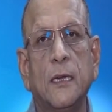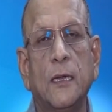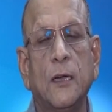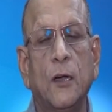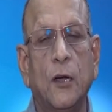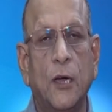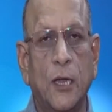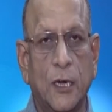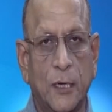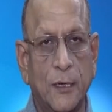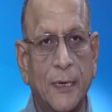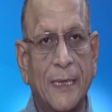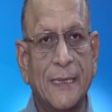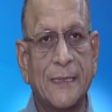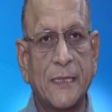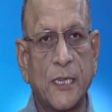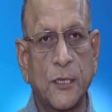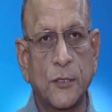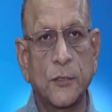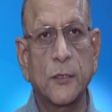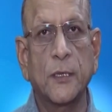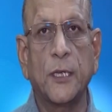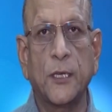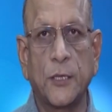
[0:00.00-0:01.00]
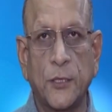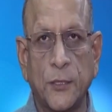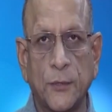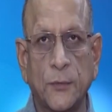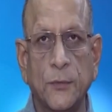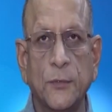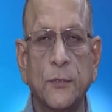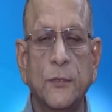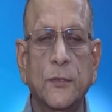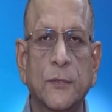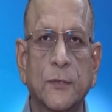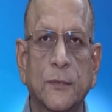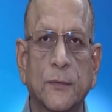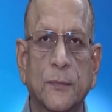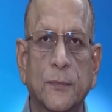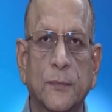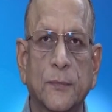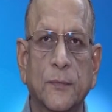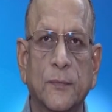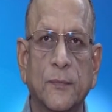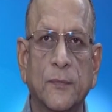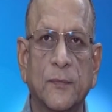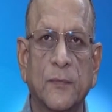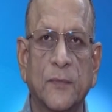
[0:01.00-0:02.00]
organizational issues
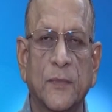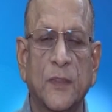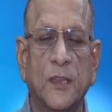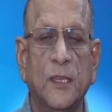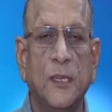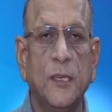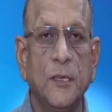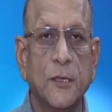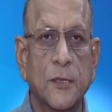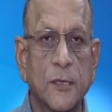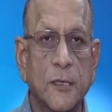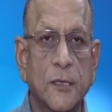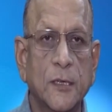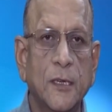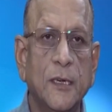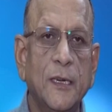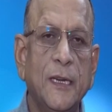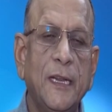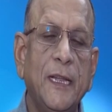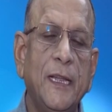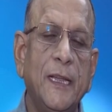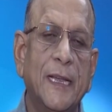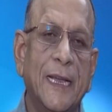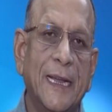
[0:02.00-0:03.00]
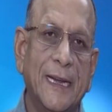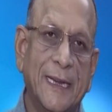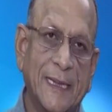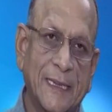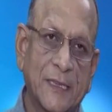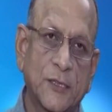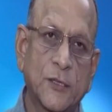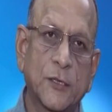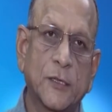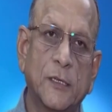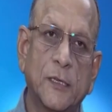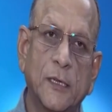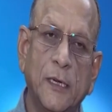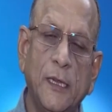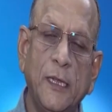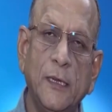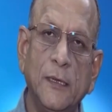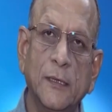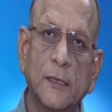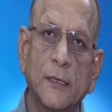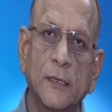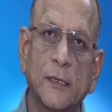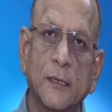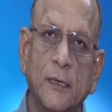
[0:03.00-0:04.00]
internally and
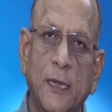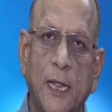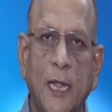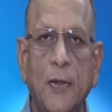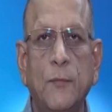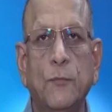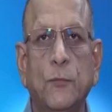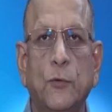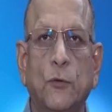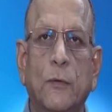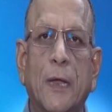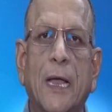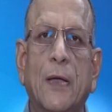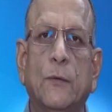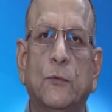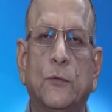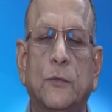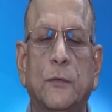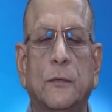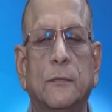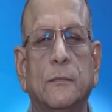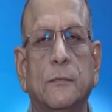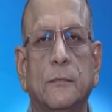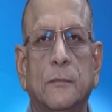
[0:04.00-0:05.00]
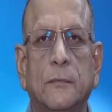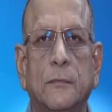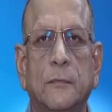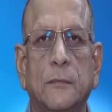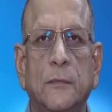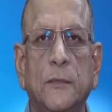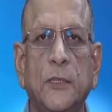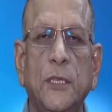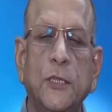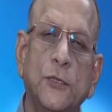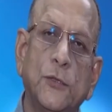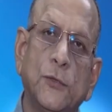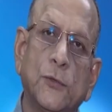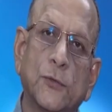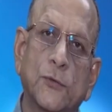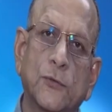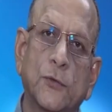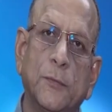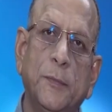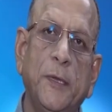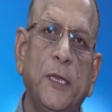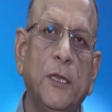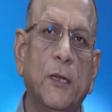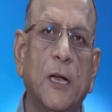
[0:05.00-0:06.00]
externally, and move out. This used
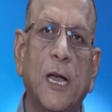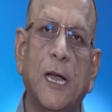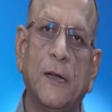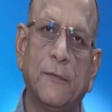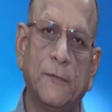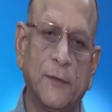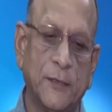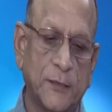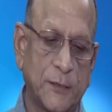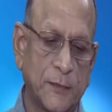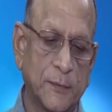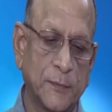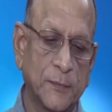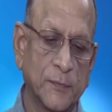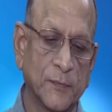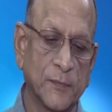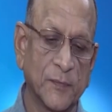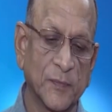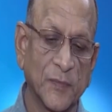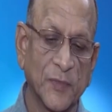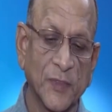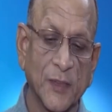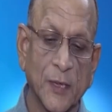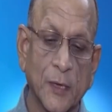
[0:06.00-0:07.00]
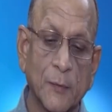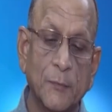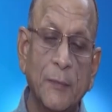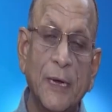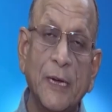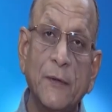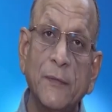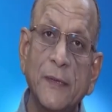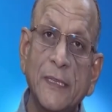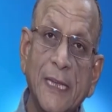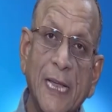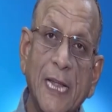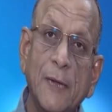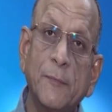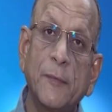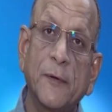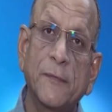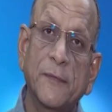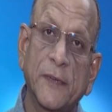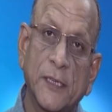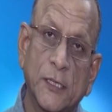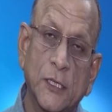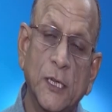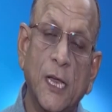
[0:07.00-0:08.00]
to be office. But with the help
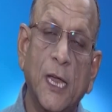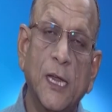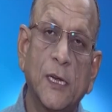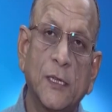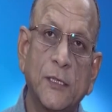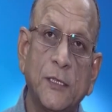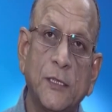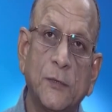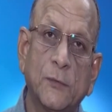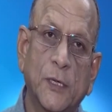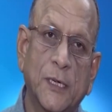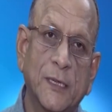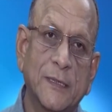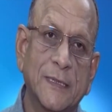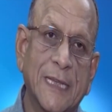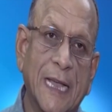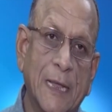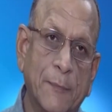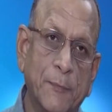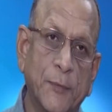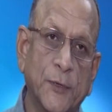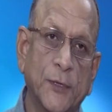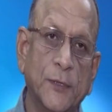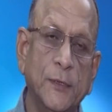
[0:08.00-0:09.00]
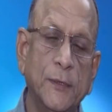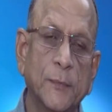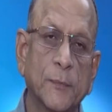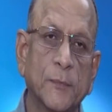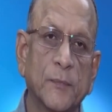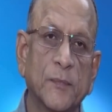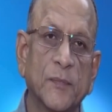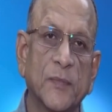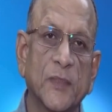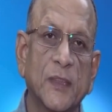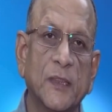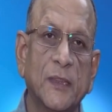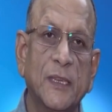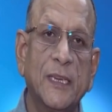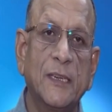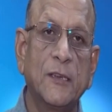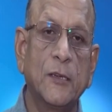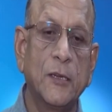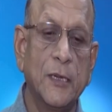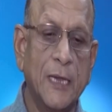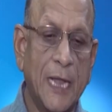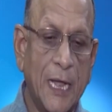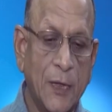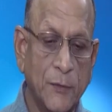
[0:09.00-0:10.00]
of technology, what has happened?
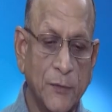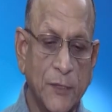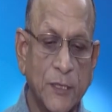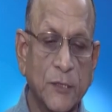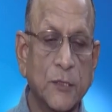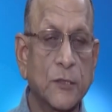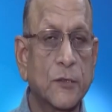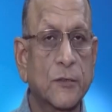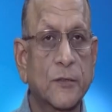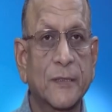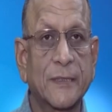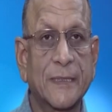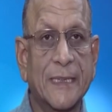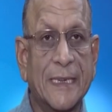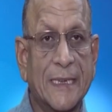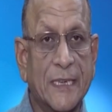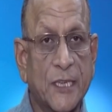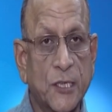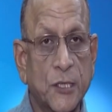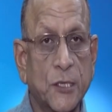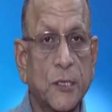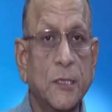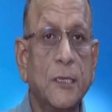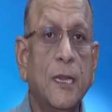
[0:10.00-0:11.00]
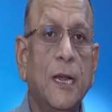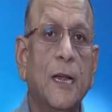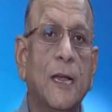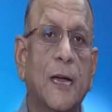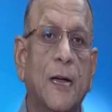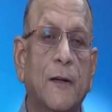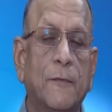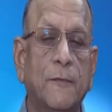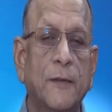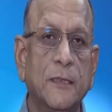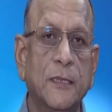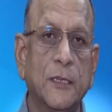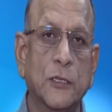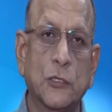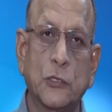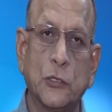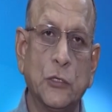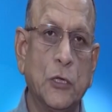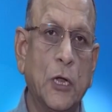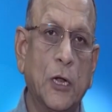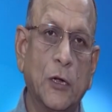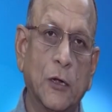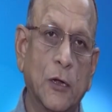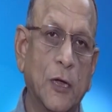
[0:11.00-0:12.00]
That now this traditional office is
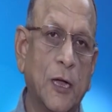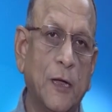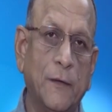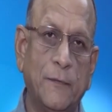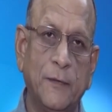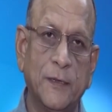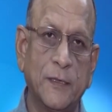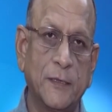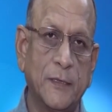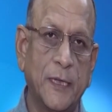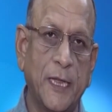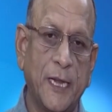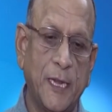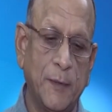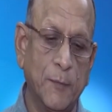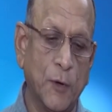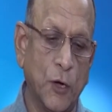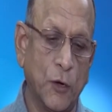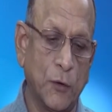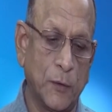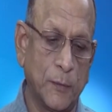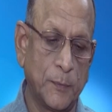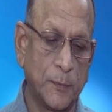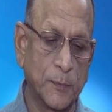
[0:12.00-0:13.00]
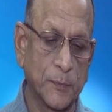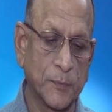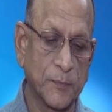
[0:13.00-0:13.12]
not office anymore.